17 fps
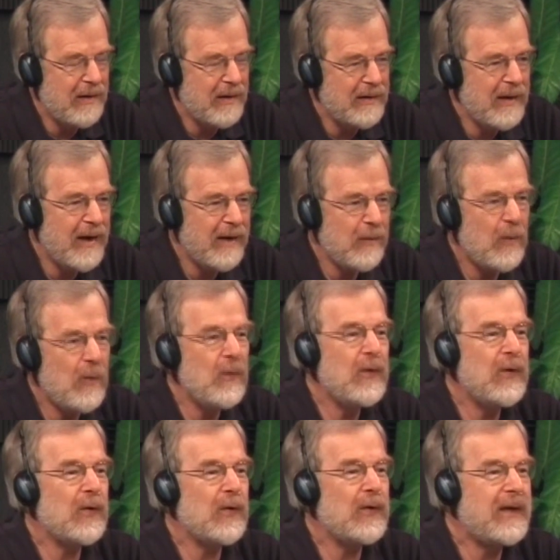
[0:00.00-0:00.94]
not
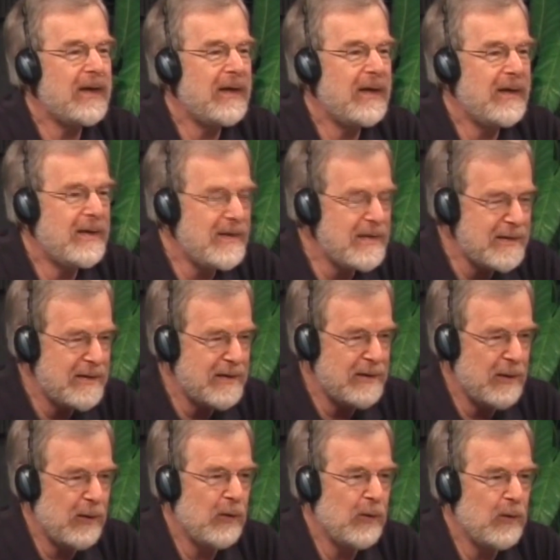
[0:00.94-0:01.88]
only are getting into
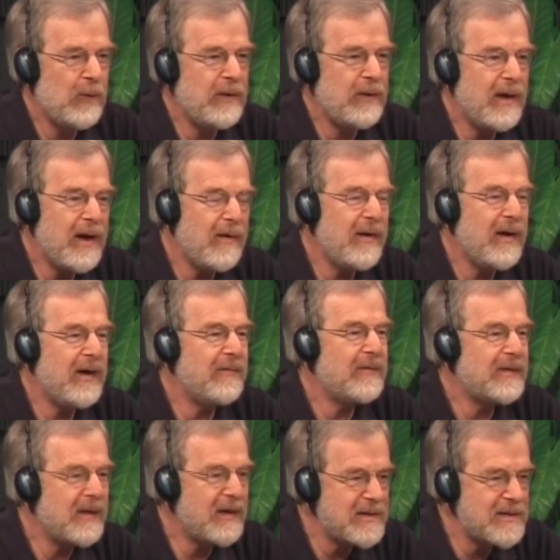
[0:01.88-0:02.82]
yoga, we now
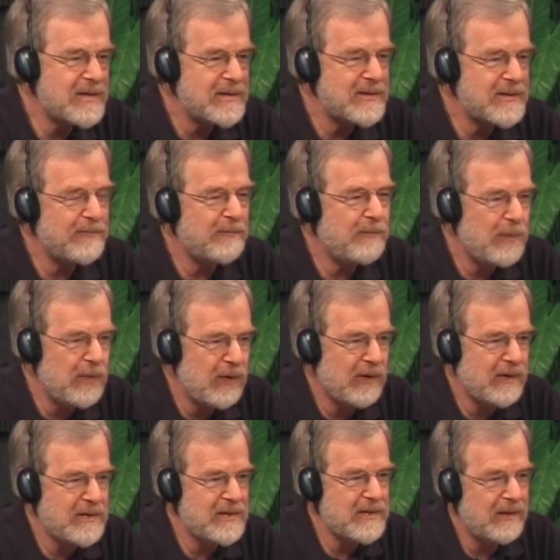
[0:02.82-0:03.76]
have dozens of
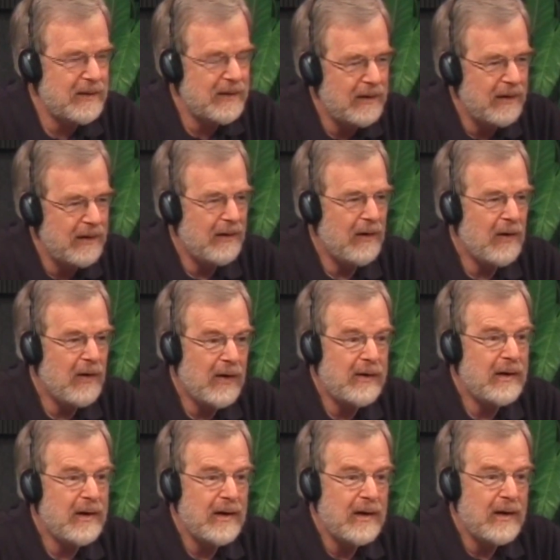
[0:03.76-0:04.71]
books
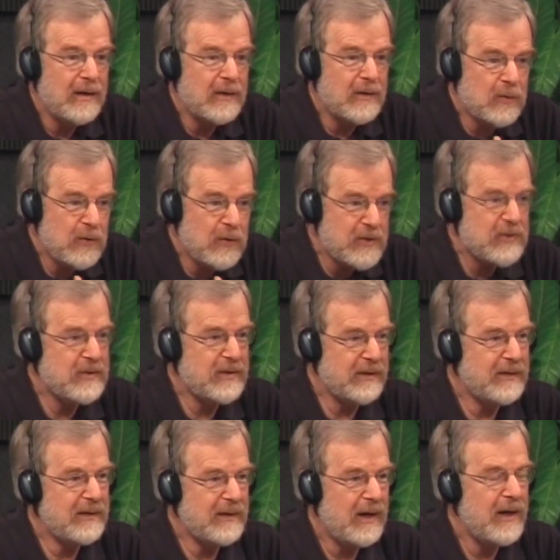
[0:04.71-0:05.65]
on
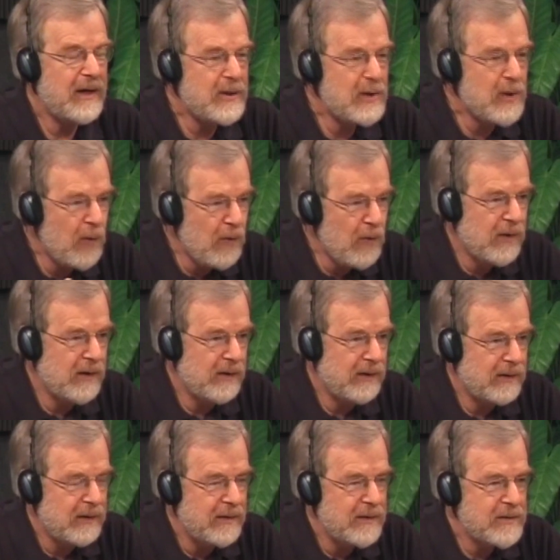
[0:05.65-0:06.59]
Christian
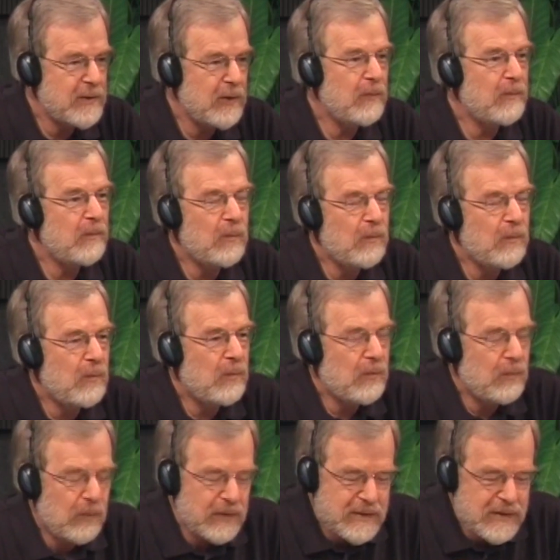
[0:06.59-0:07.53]
yoga. So
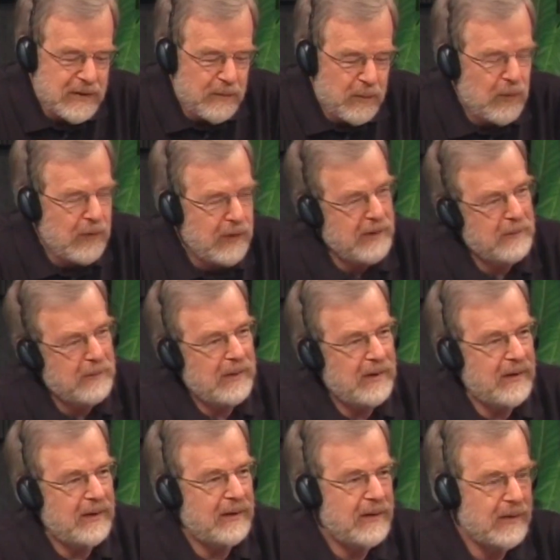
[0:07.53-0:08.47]
what's the point I'm
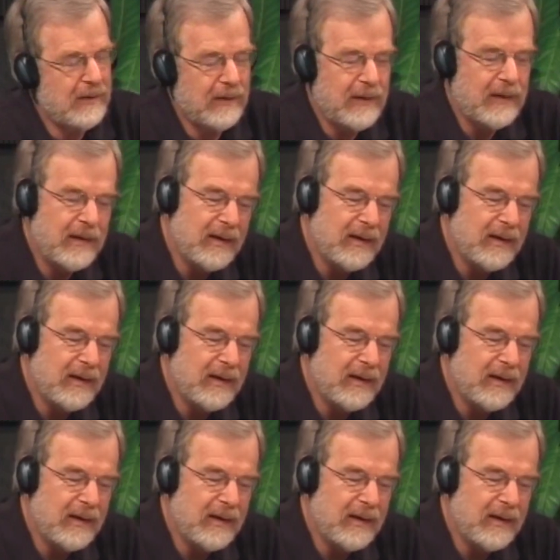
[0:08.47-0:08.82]
making here?